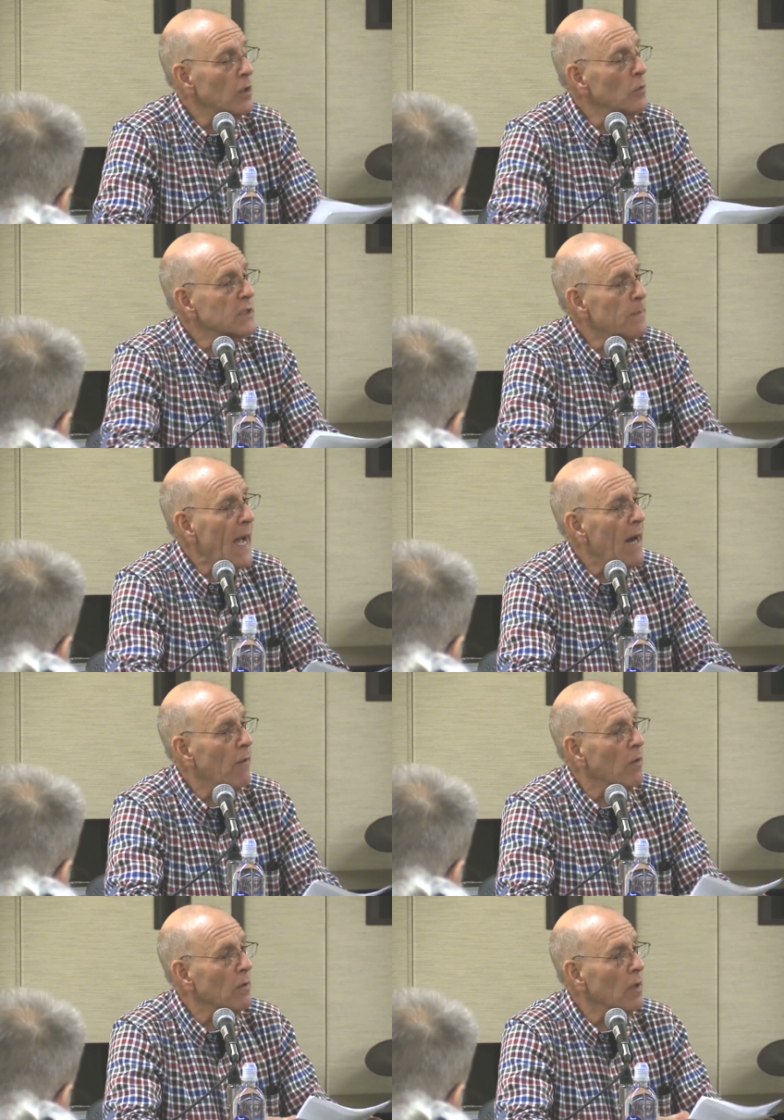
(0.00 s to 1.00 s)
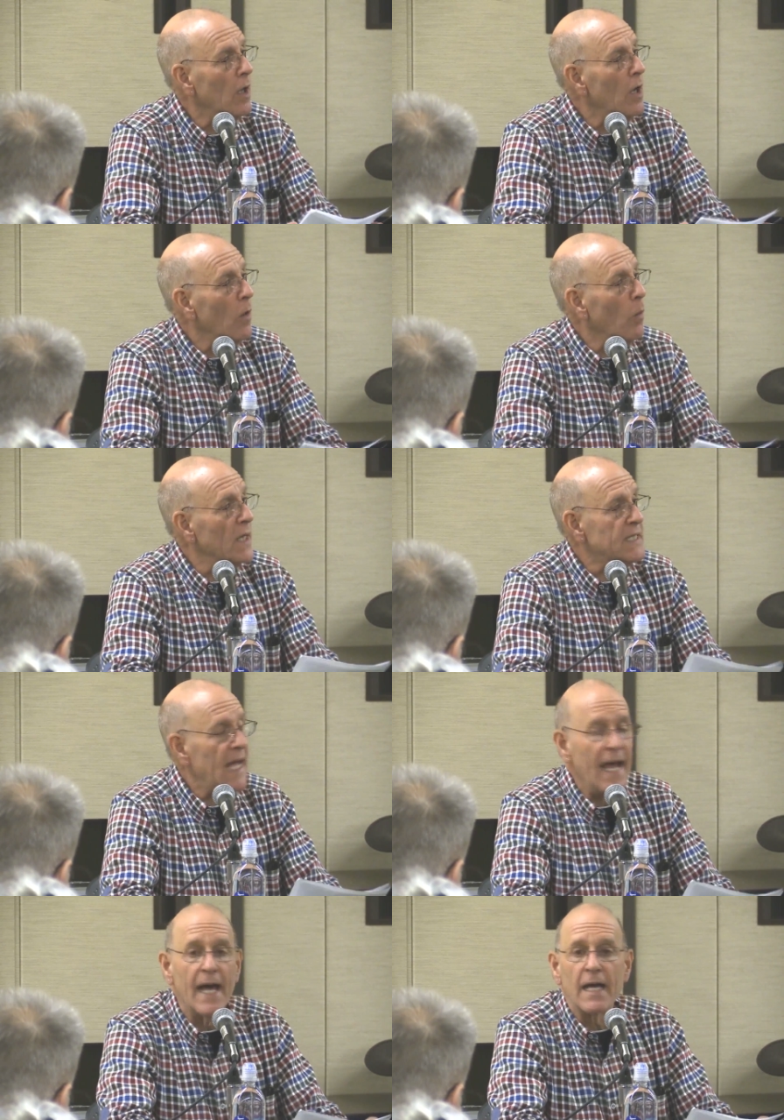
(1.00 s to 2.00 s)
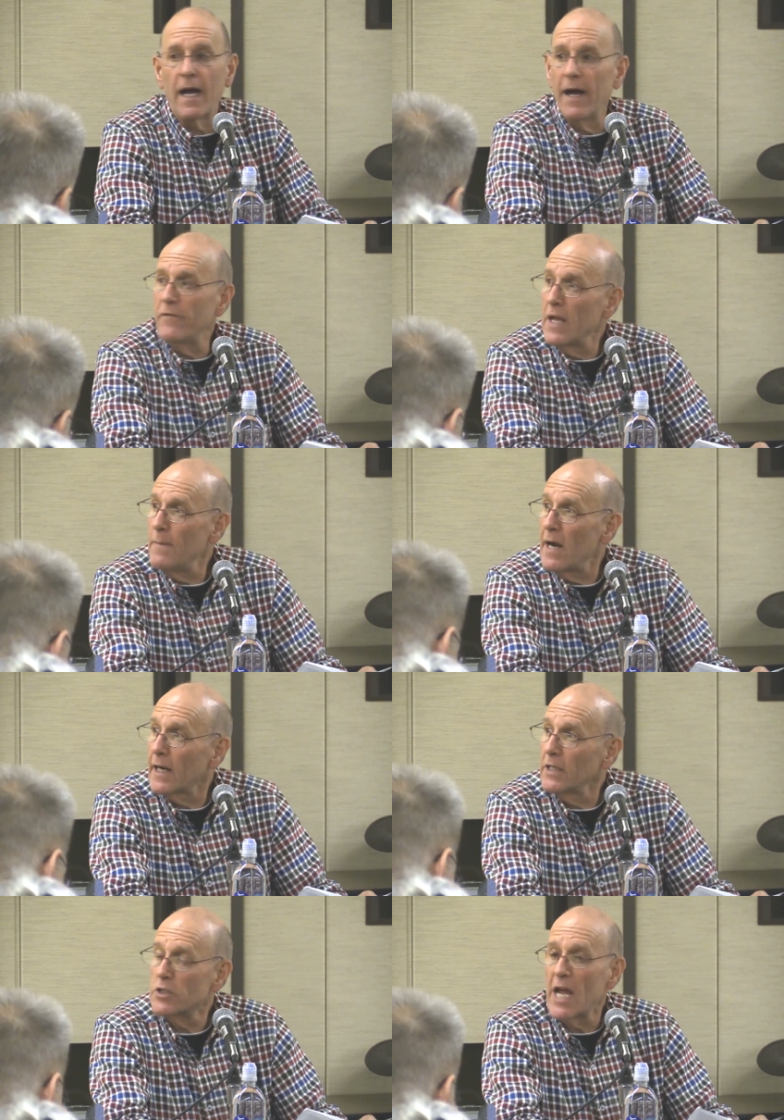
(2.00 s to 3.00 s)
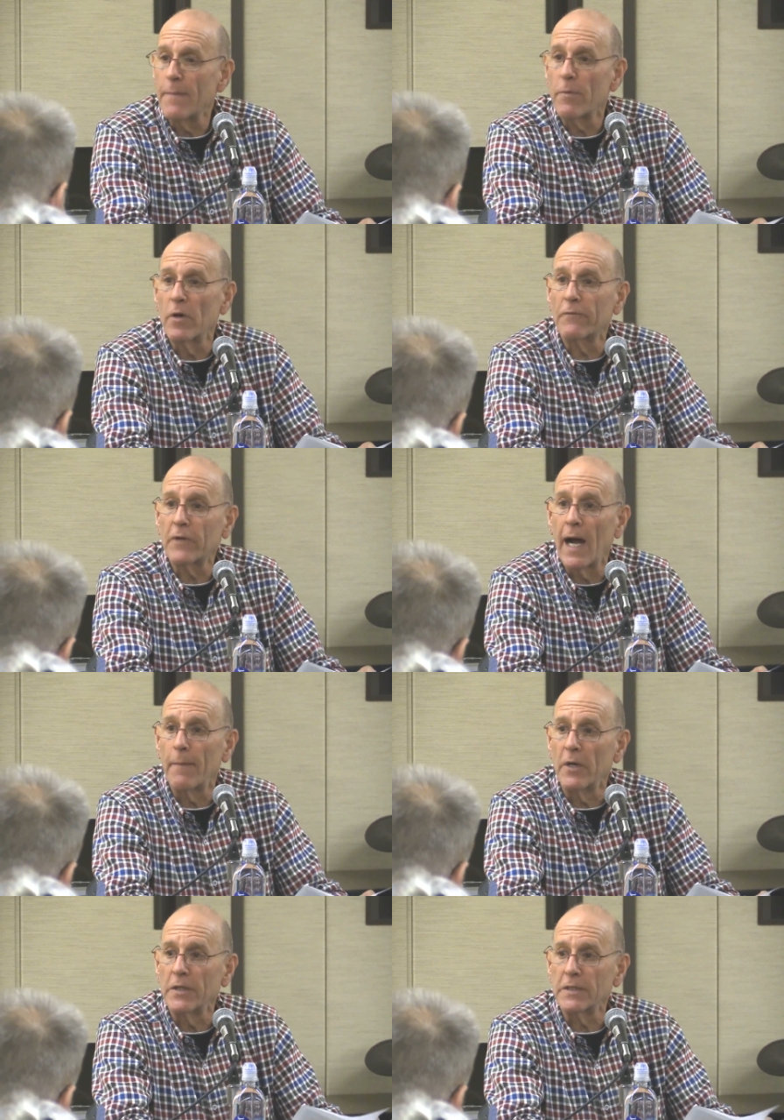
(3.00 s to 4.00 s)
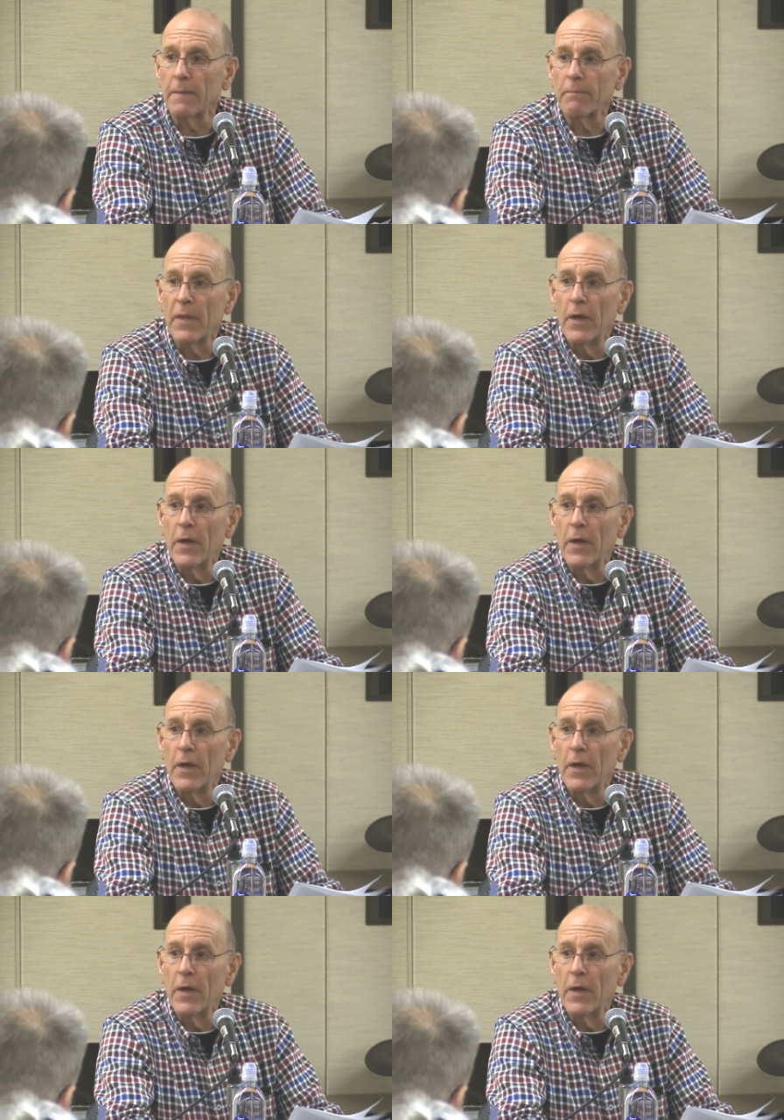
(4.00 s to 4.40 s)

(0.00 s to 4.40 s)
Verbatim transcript: Lewis Powell was the head of the American Chamber of Commerce,